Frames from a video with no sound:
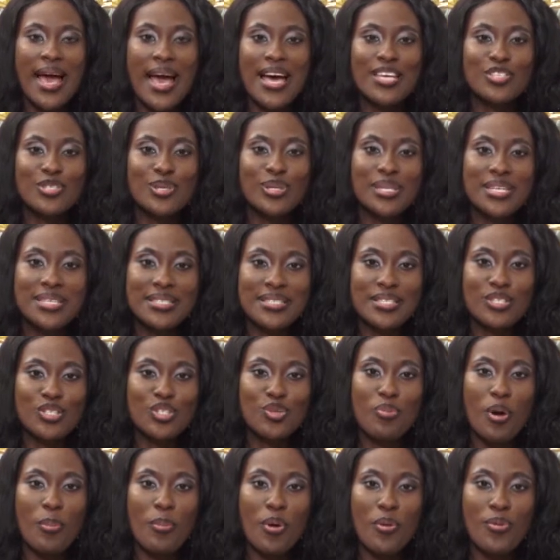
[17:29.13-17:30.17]
as you listen
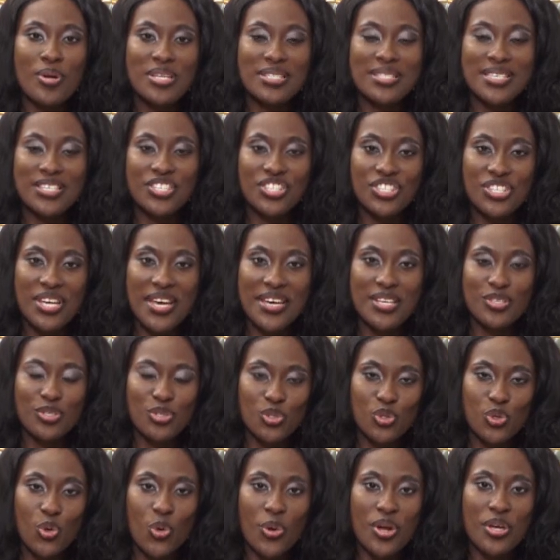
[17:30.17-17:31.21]
to Mama Rita share her
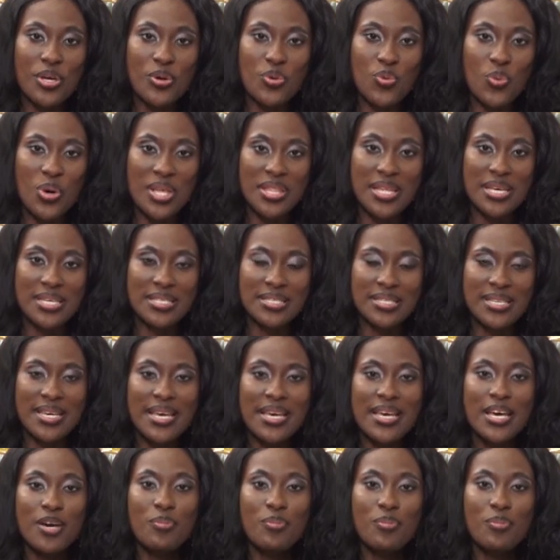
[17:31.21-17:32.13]
story with us.